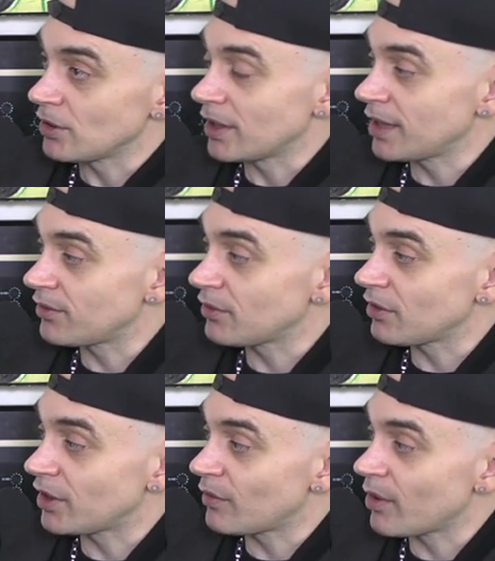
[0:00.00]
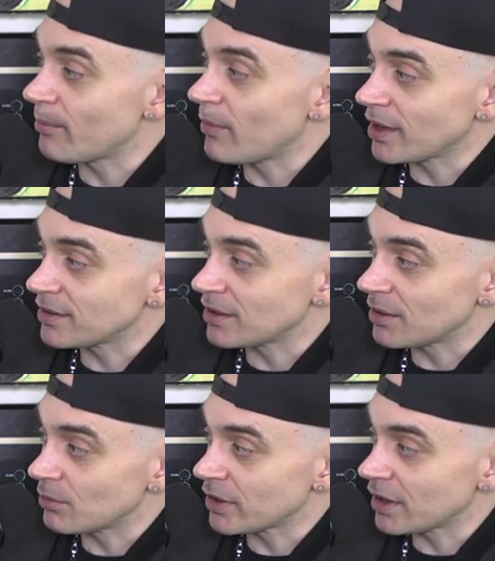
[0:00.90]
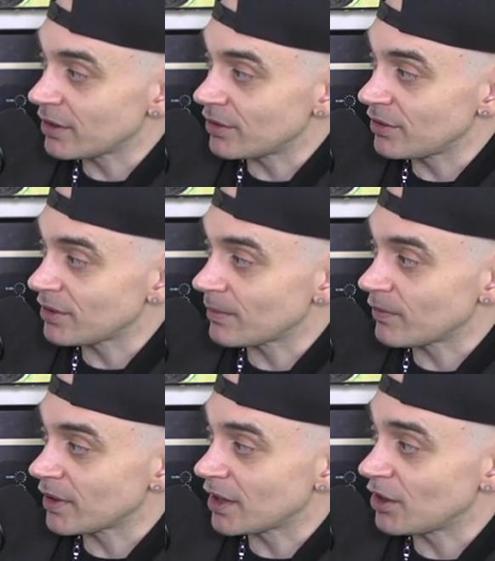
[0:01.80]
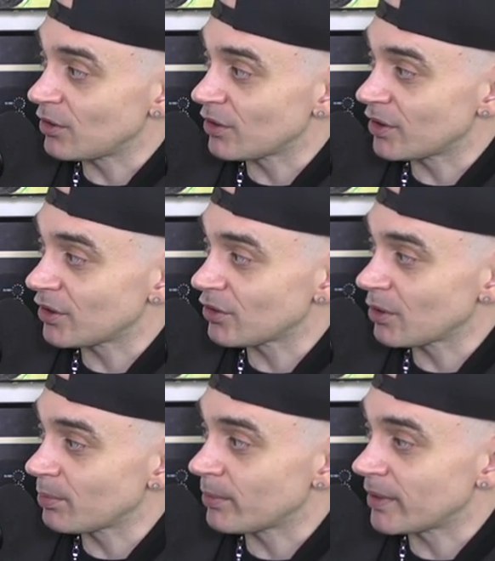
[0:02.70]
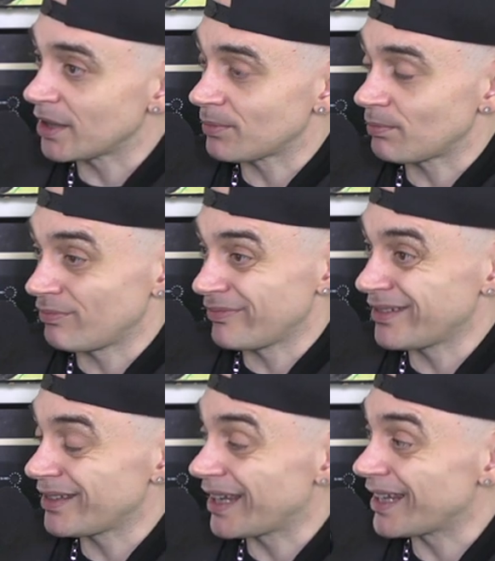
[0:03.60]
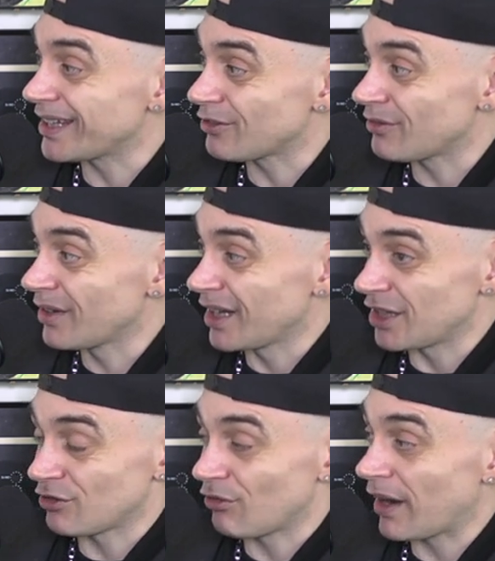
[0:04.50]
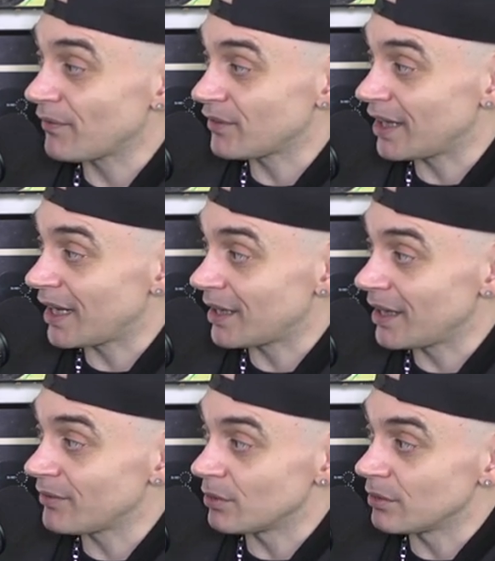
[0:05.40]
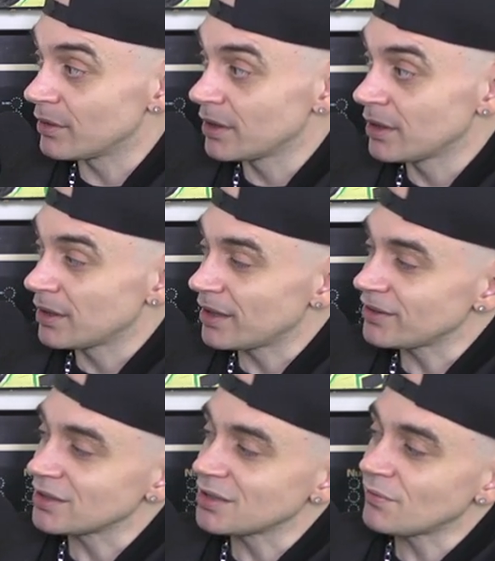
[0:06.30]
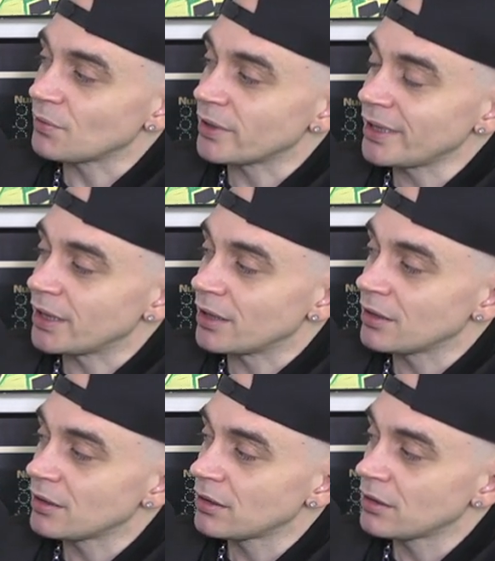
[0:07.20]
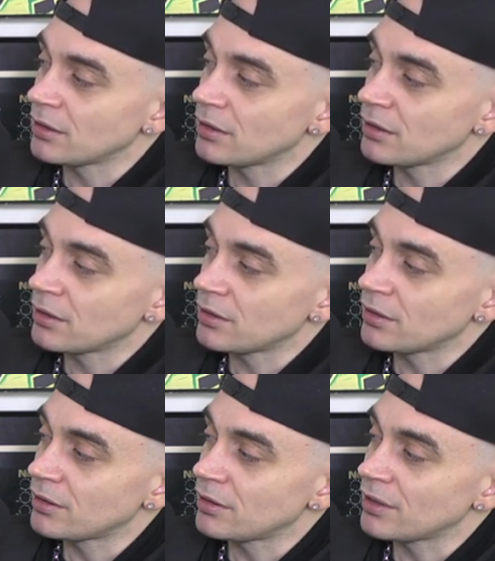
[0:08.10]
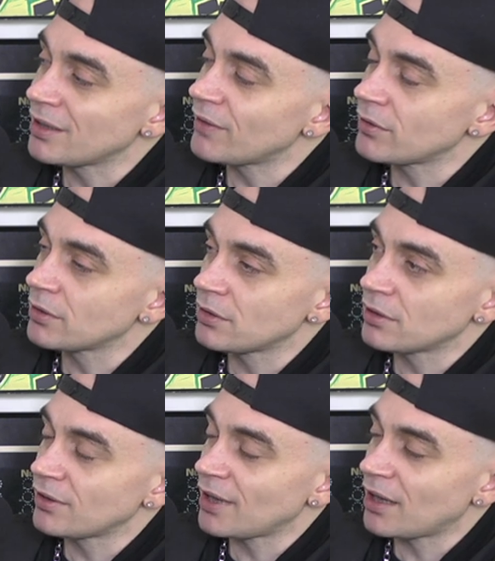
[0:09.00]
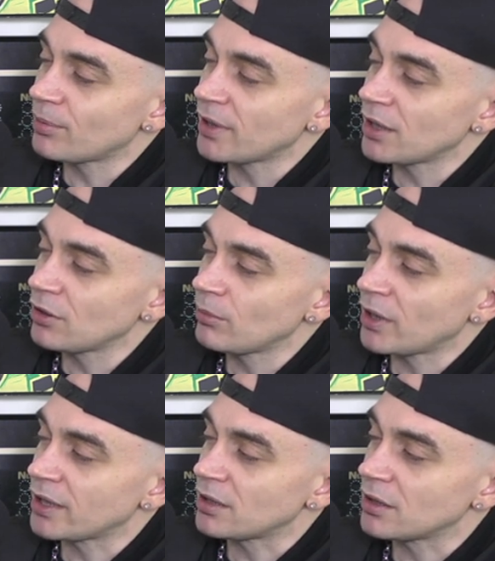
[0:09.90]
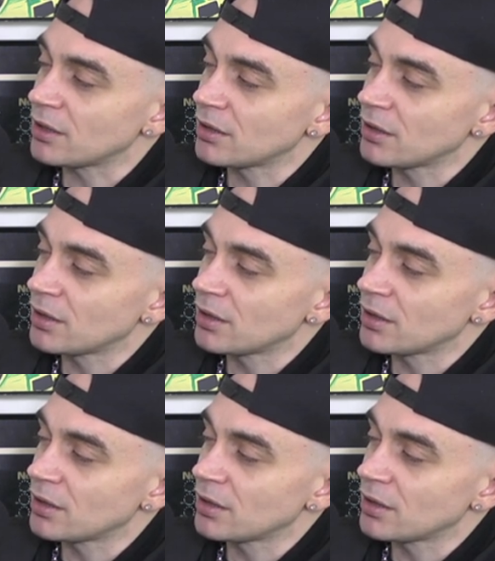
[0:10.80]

your kids have got their own minds and they want to go and do something and mm. you're not going to mm, mm. stop them and it's it's it's graft to that level mm. that's a tough one isn't it does that ever does that ever play in your mind that